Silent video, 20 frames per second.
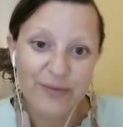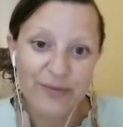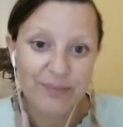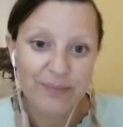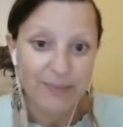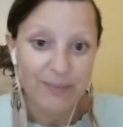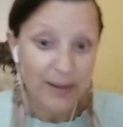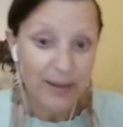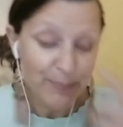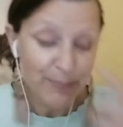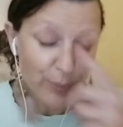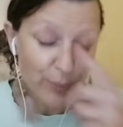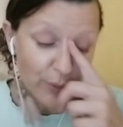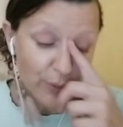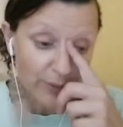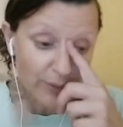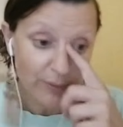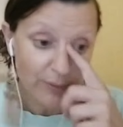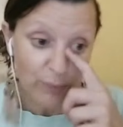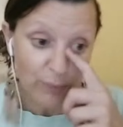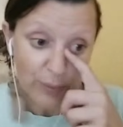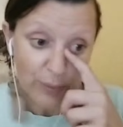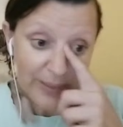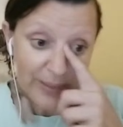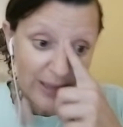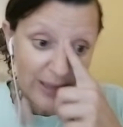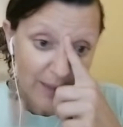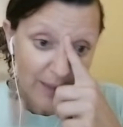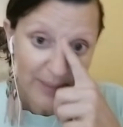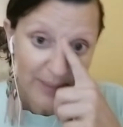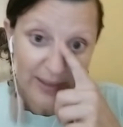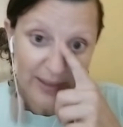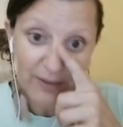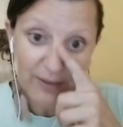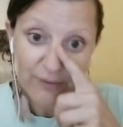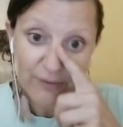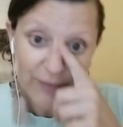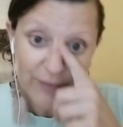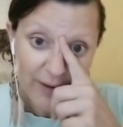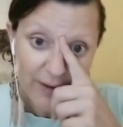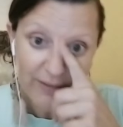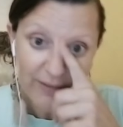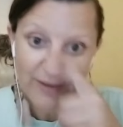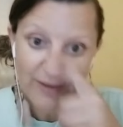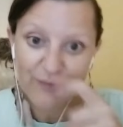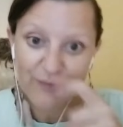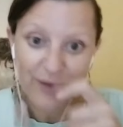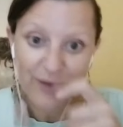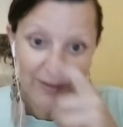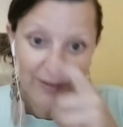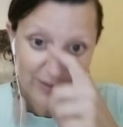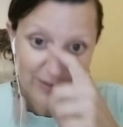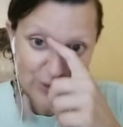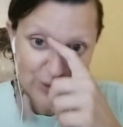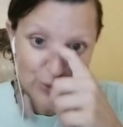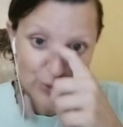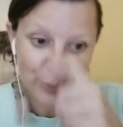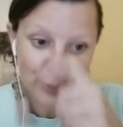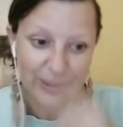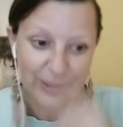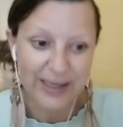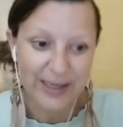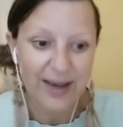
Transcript: My book will be coming very, very shortly.